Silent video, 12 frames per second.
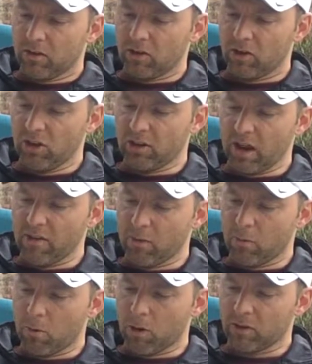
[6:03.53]
She looked
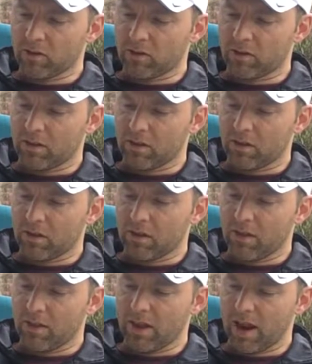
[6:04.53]
even worse
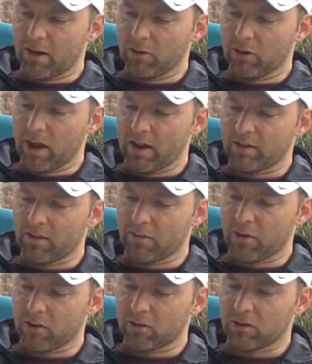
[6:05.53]
than I realized at
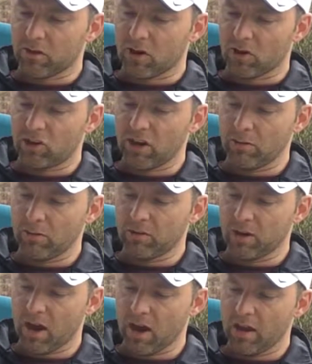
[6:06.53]
first. Her chin was
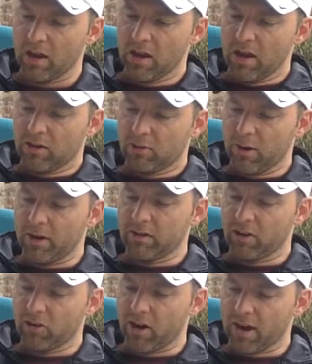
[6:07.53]
cut, twigs
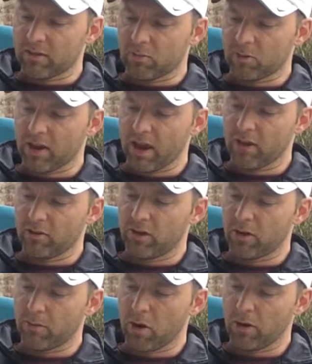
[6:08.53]
and grass were tangled
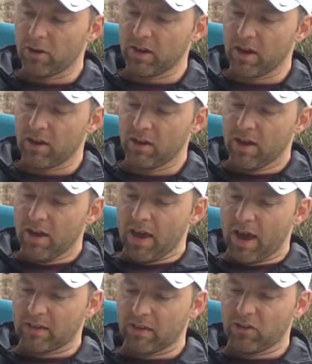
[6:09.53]
in her ponytail,
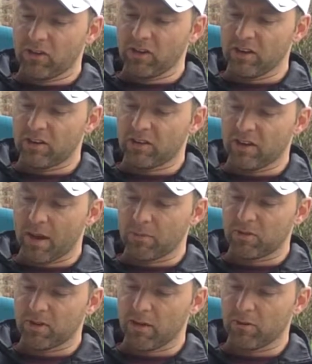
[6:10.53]
as if she'd
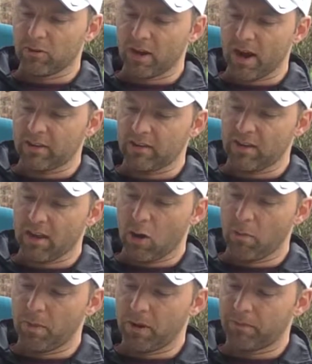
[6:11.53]
slept several nights in the
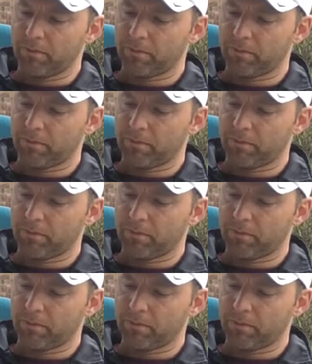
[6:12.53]
open.